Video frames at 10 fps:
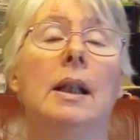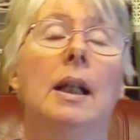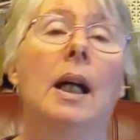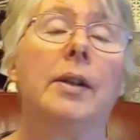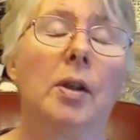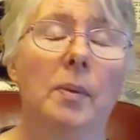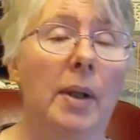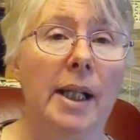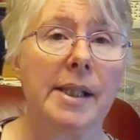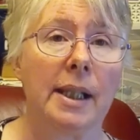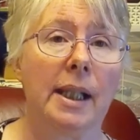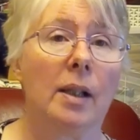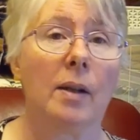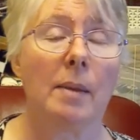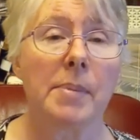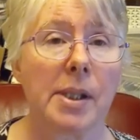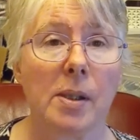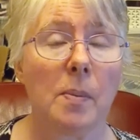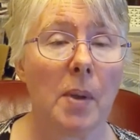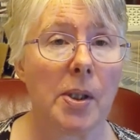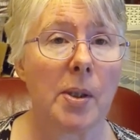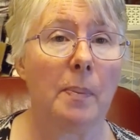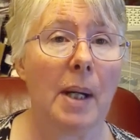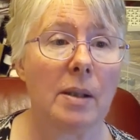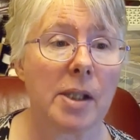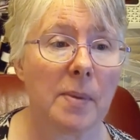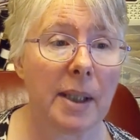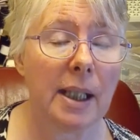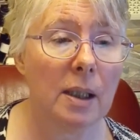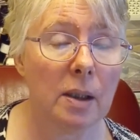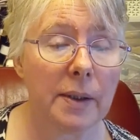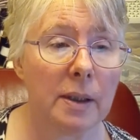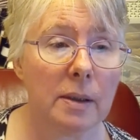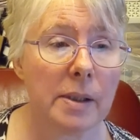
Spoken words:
I don't know what it is in kilograms. 2.2 pounds to a kilo though.